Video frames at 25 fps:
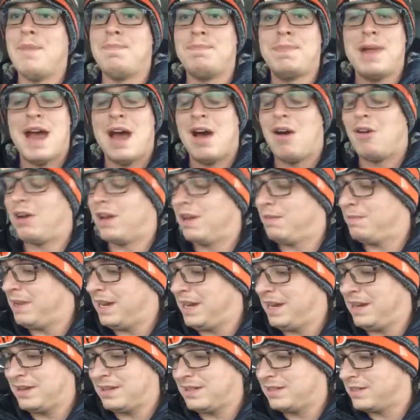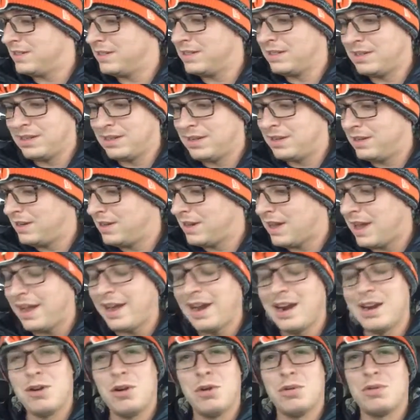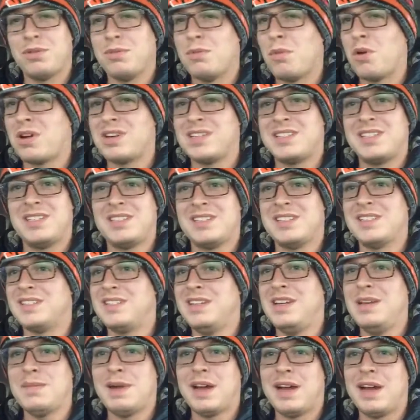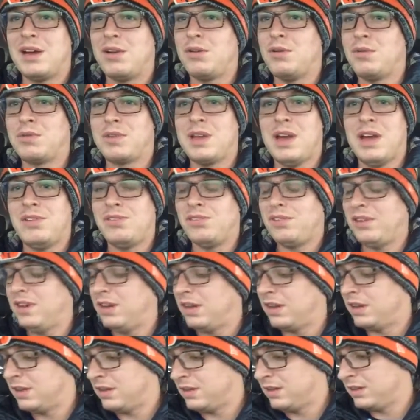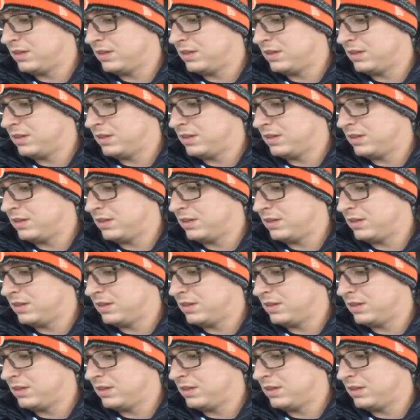I mean, I got to go with the more consistent team. I got to go with KC.